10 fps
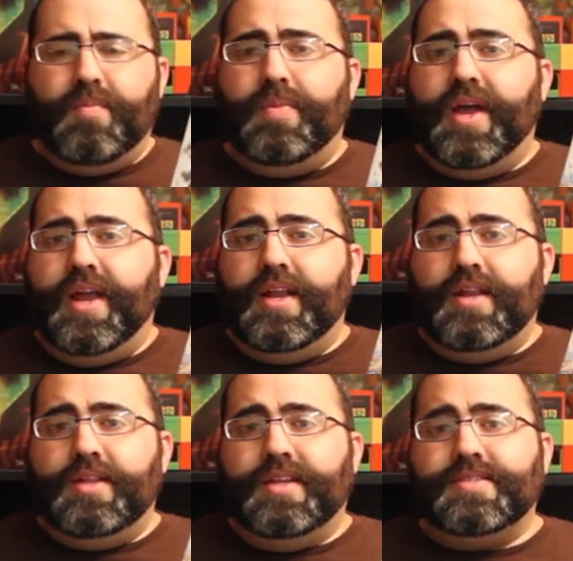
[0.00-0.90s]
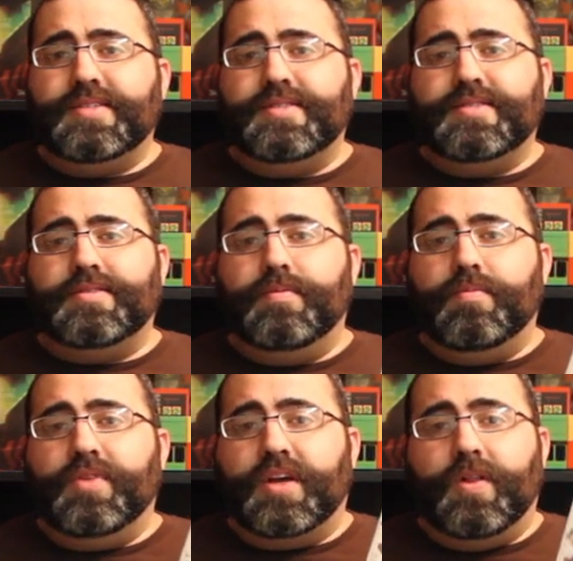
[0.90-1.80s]
But this is
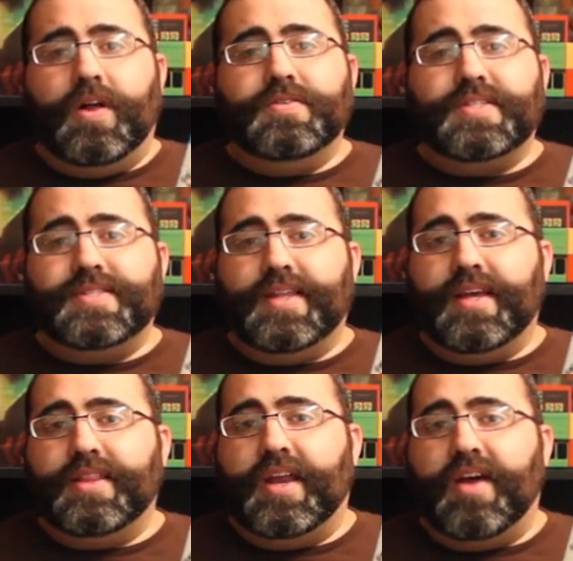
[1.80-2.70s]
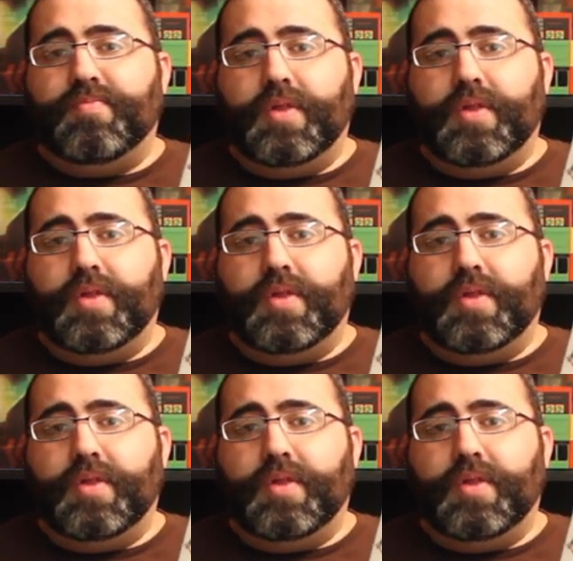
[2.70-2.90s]
the closest thing that I